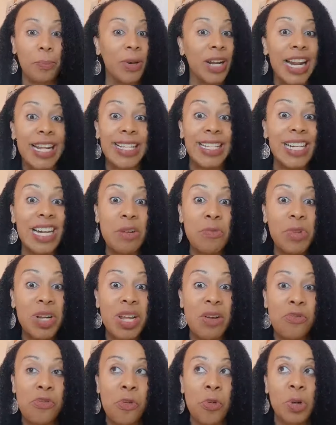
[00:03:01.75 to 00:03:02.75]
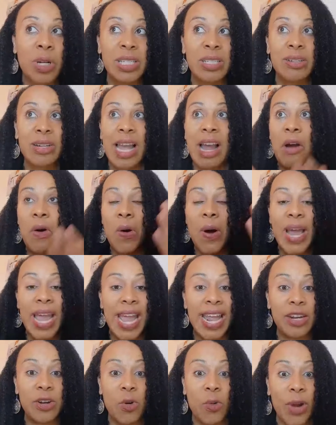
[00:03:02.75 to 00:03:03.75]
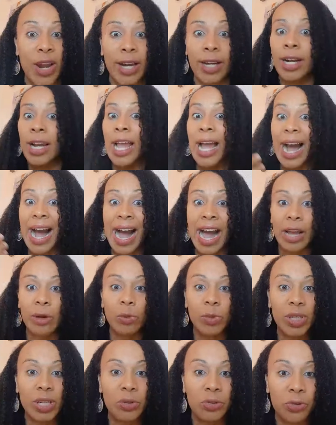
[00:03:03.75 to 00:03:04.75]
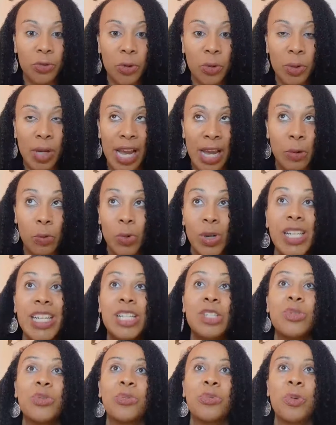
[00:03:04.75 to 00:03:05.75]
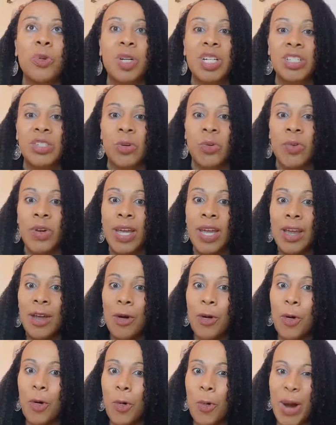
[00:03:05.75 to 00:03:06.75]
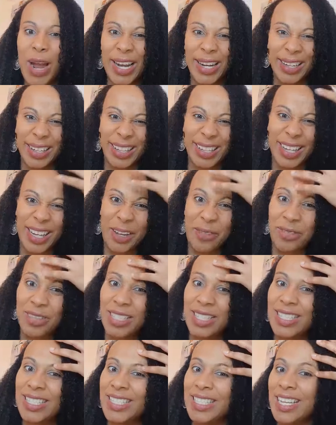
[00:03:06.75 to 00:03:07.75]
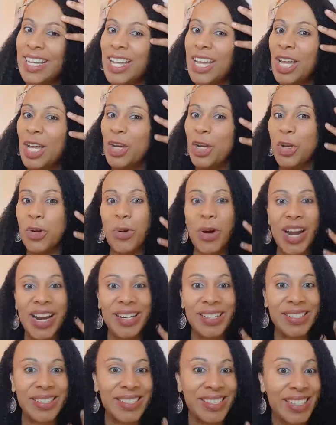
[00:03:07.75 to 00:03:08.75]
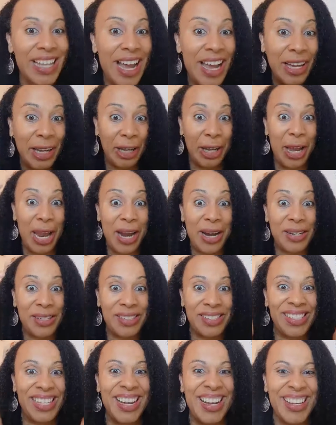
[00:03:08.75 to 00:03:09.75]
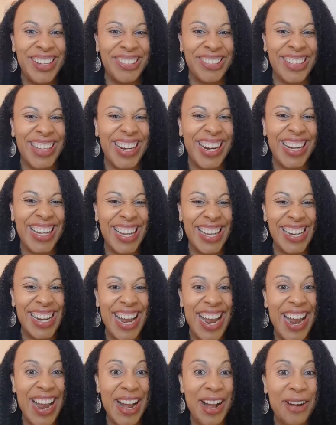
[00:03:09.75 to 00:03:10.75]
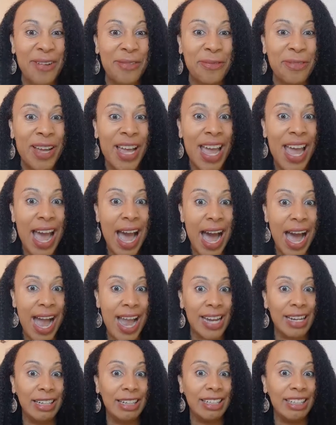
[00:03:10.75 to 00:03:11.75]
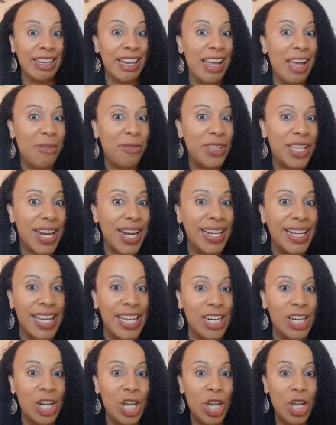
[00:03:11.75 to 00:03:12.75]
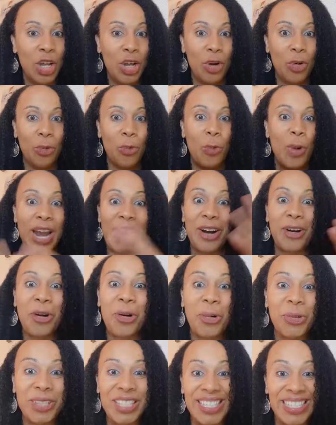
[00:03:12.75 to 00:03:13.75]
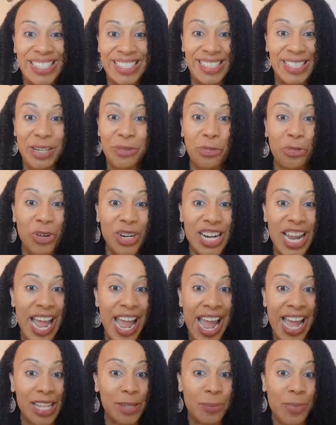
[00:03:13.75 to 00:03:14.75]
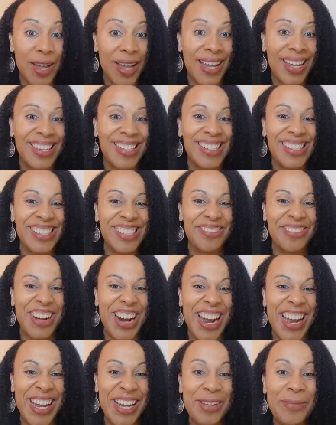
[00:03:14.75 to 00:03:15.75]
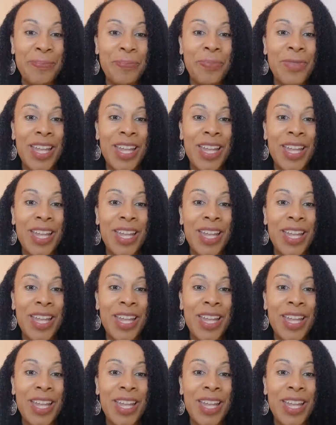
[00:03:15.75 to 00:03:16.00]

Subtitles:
But I didn't want to focus on, oh, I had no hair. I wanted to focus on, oh, I love this new hairstyle that I can have. I love that I can wear all these different headbands, right?